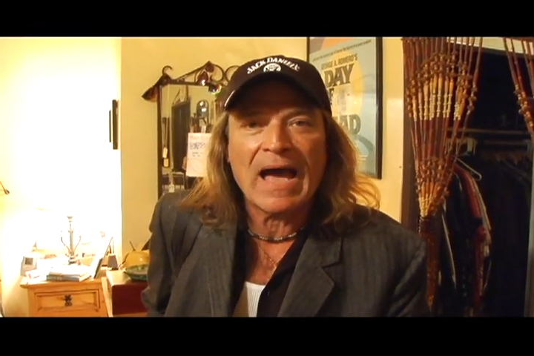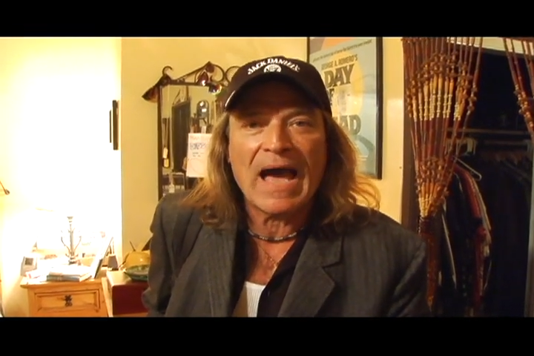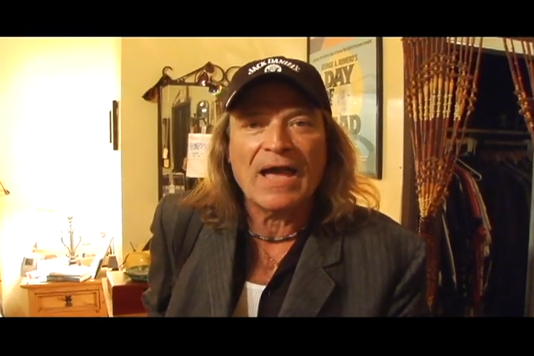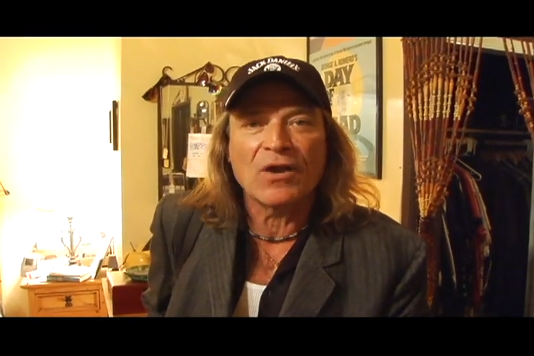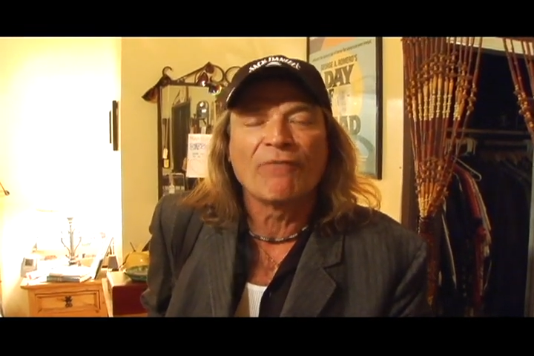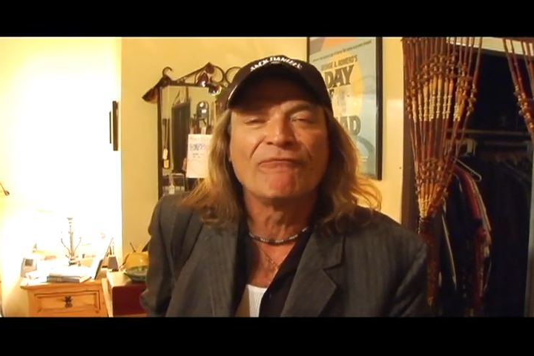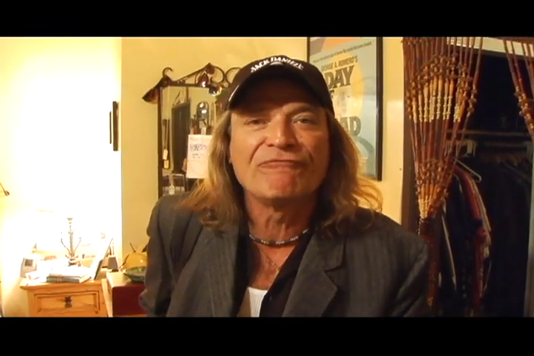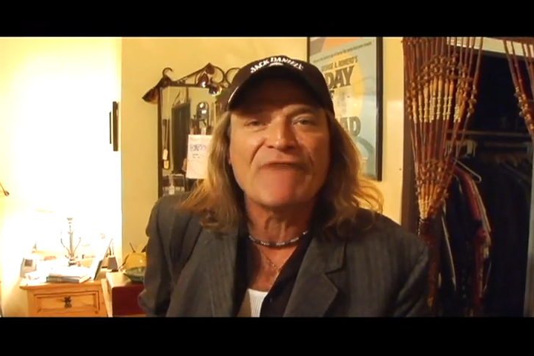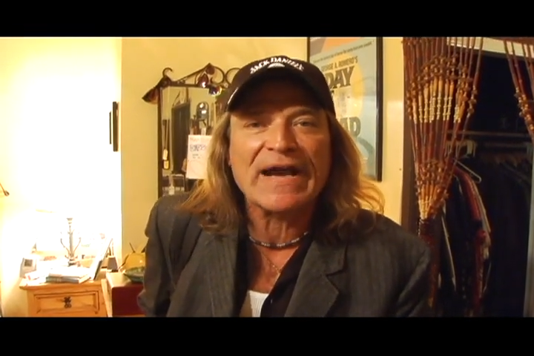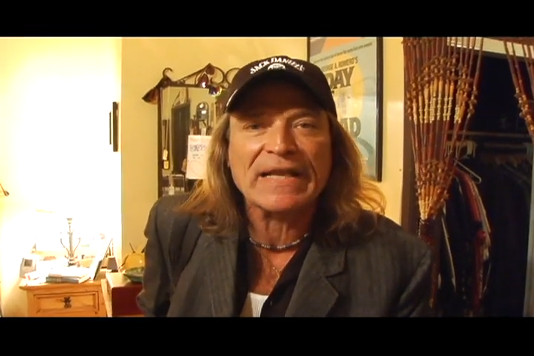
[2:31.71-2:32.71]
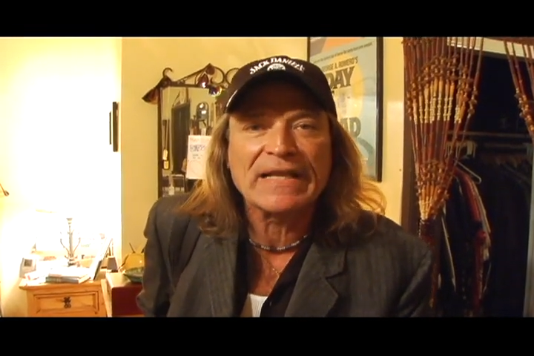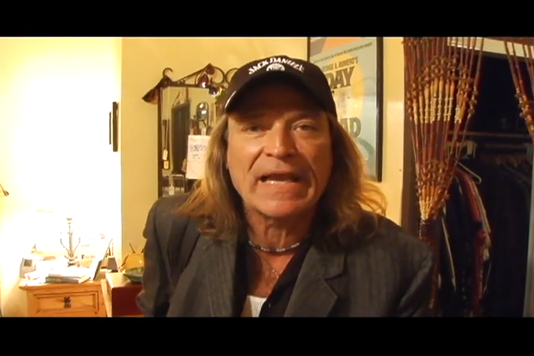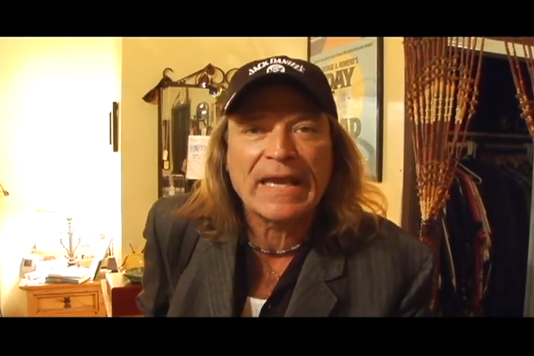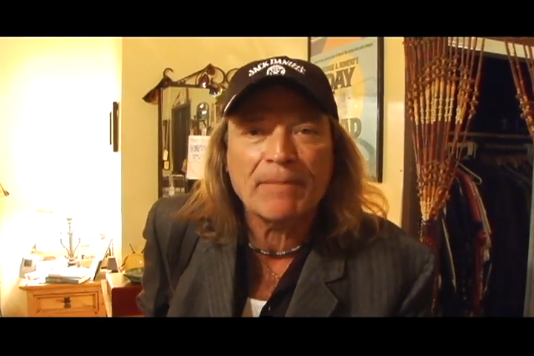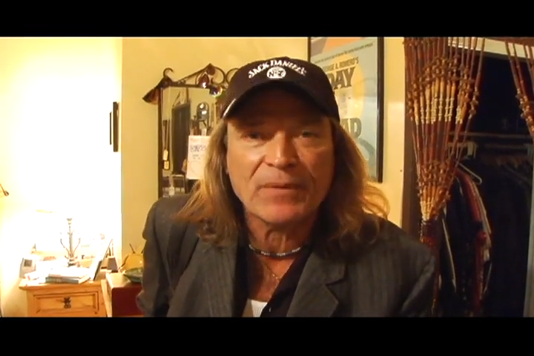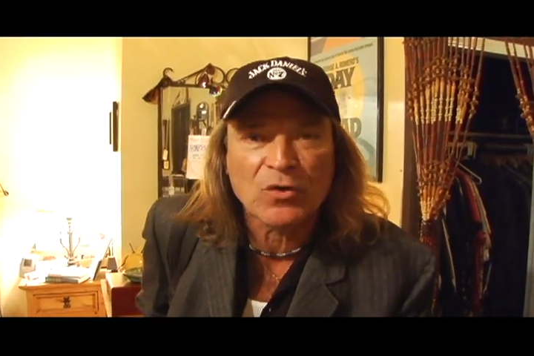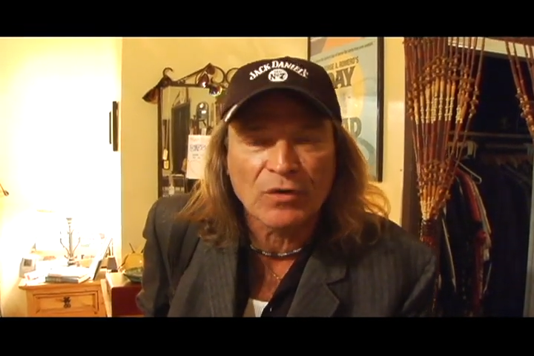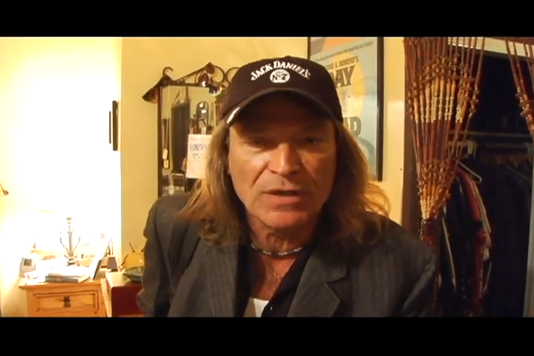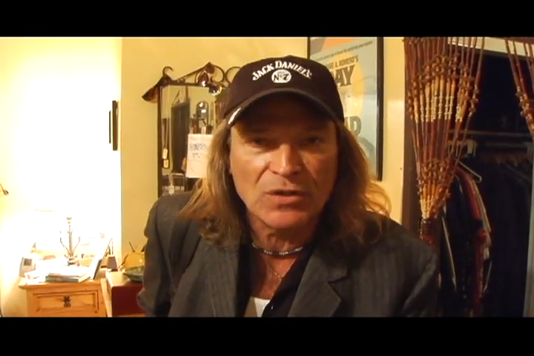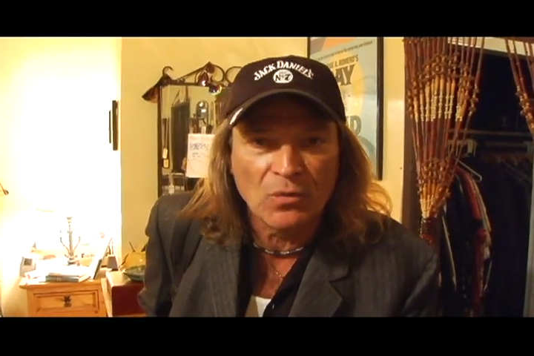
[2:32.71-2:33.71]
utter fucking
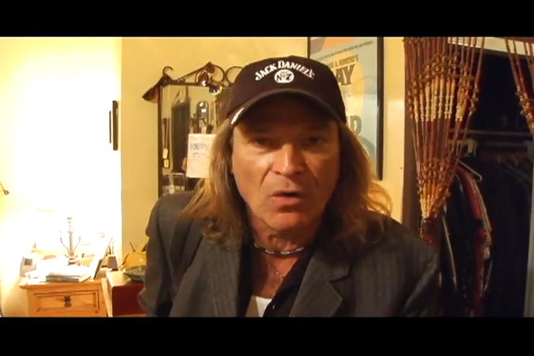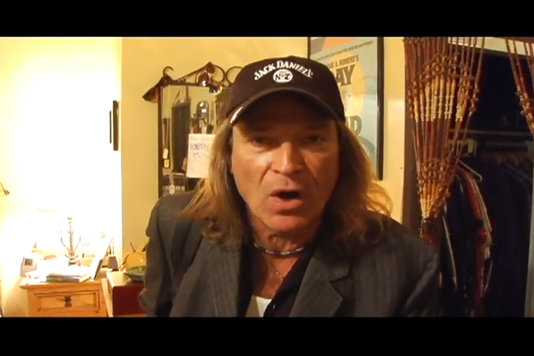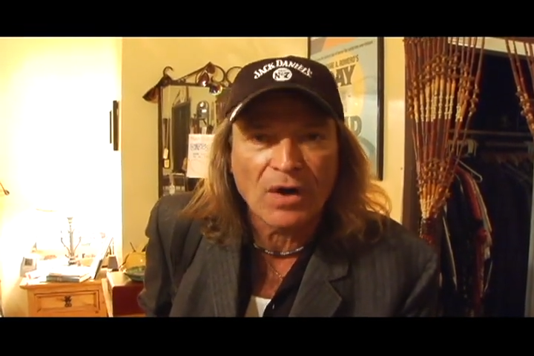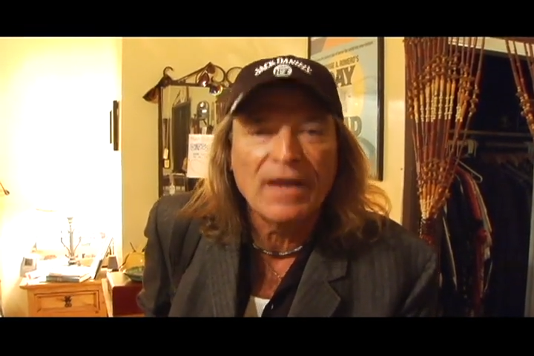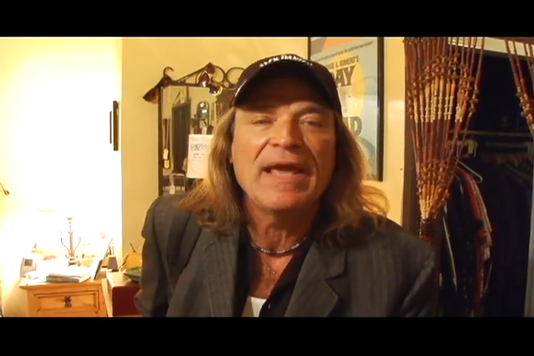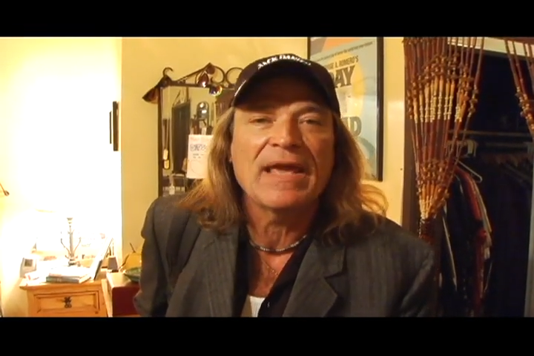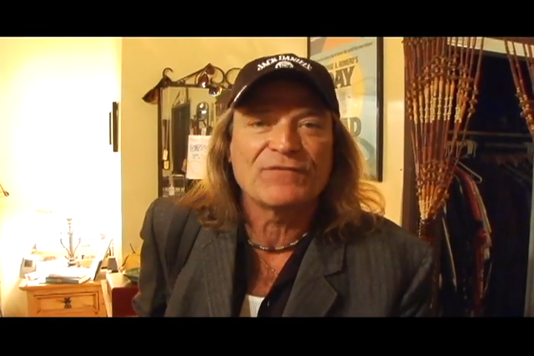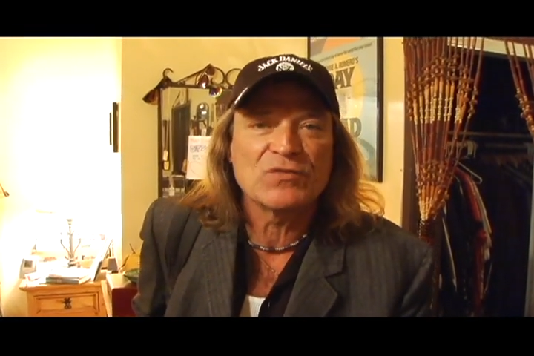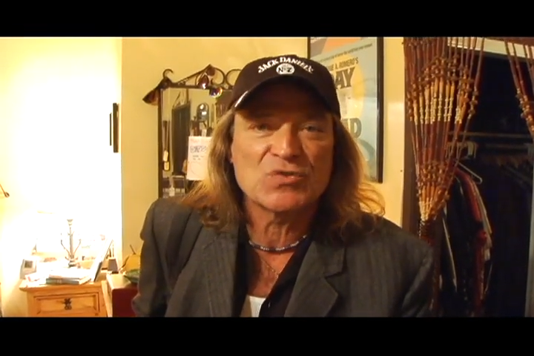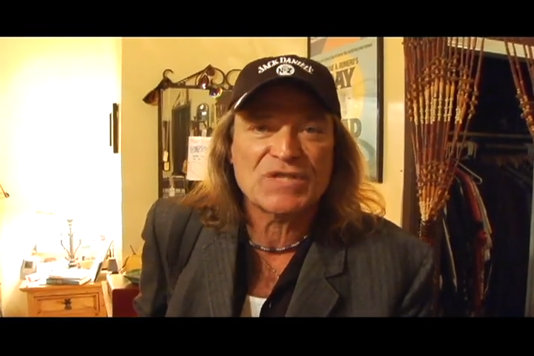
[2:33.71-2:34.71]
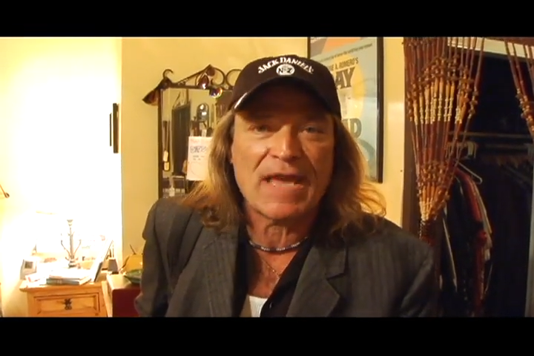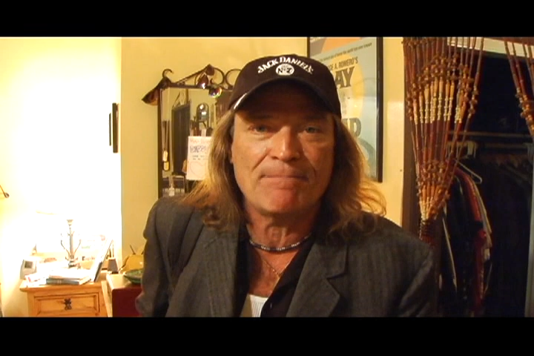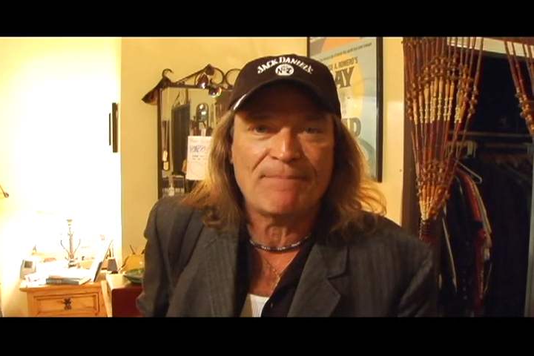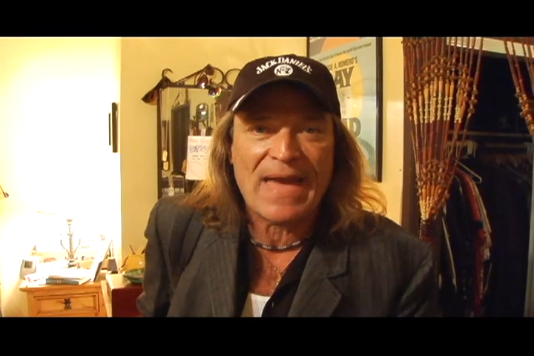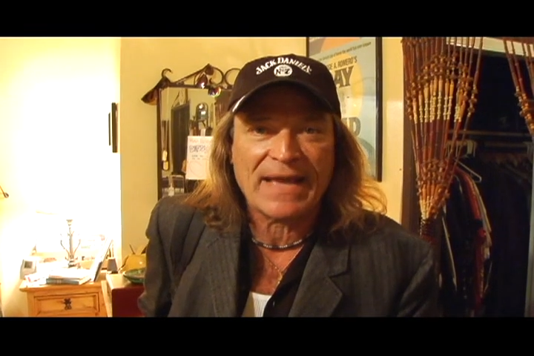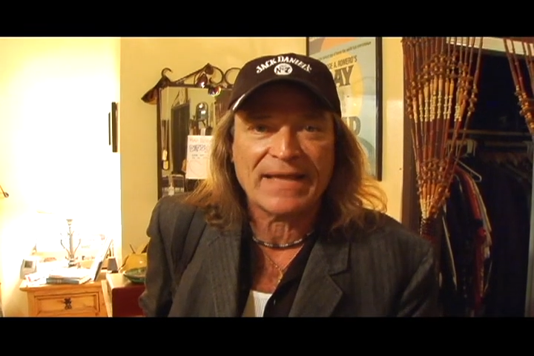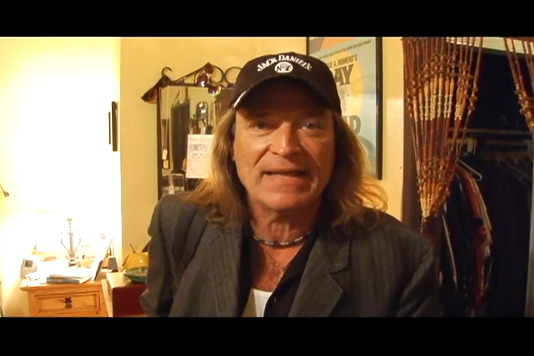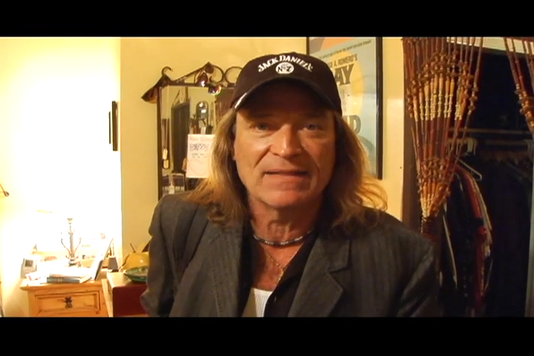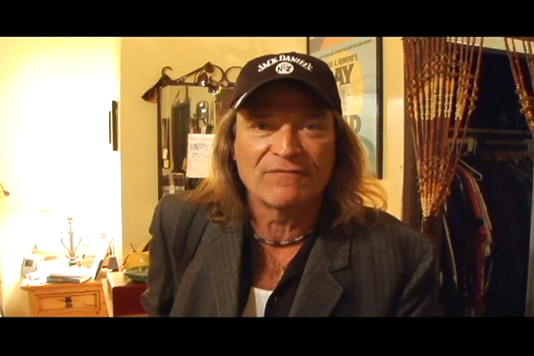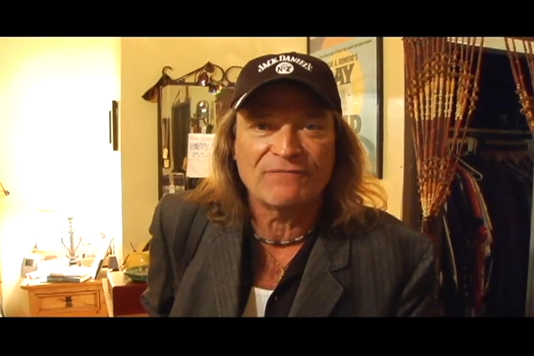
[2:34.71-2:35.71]
hypocrite you are if you say
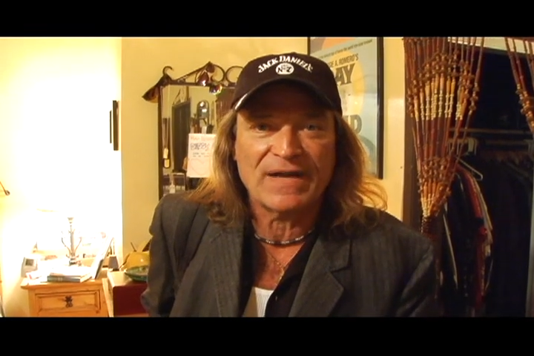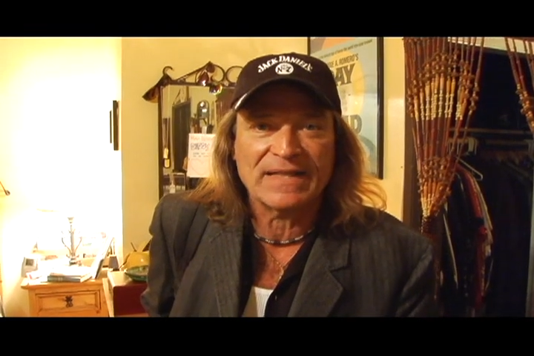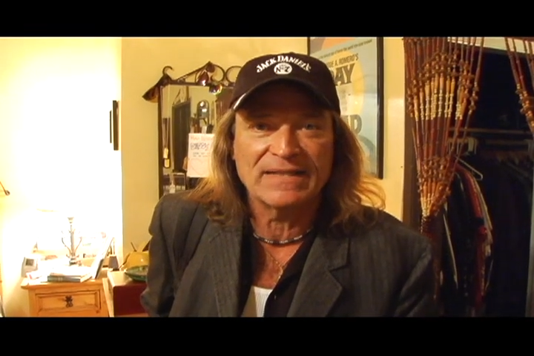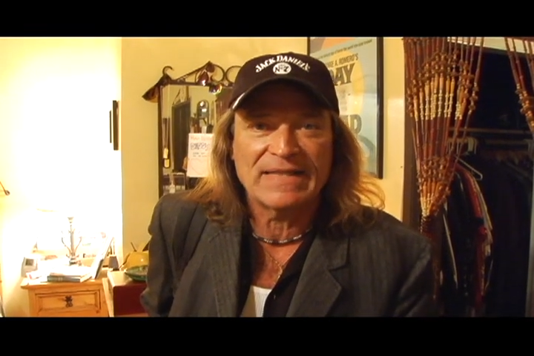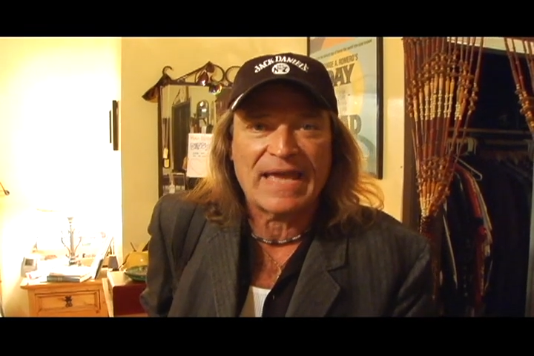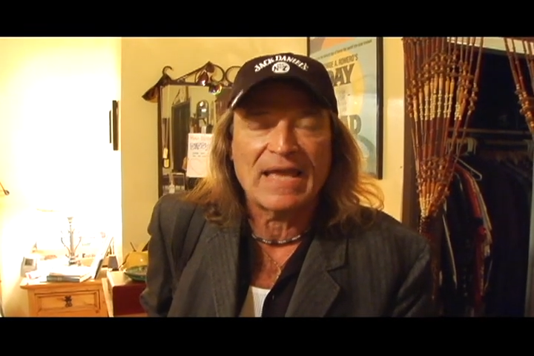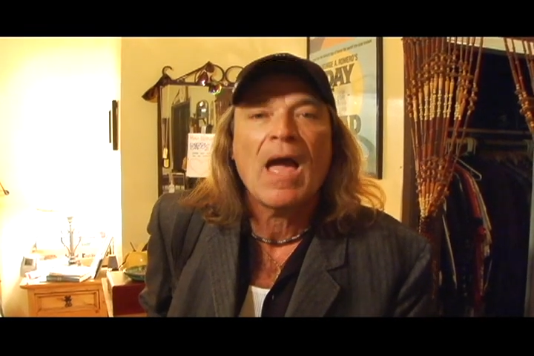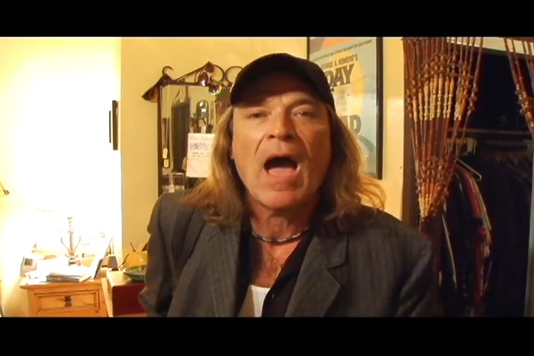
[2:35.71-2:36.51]
back in the fucking day.